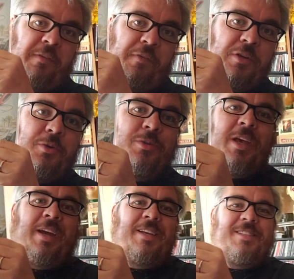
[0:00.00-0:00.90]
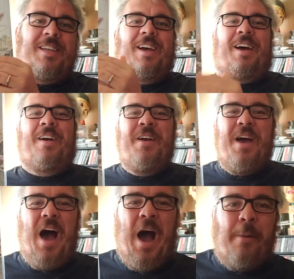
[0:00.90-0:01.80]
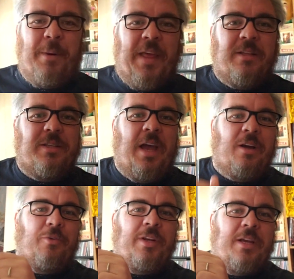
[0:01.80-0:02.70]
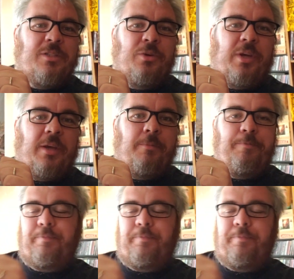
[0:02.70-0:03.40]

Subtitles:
the first 2 seconds. Green Day's Dookie.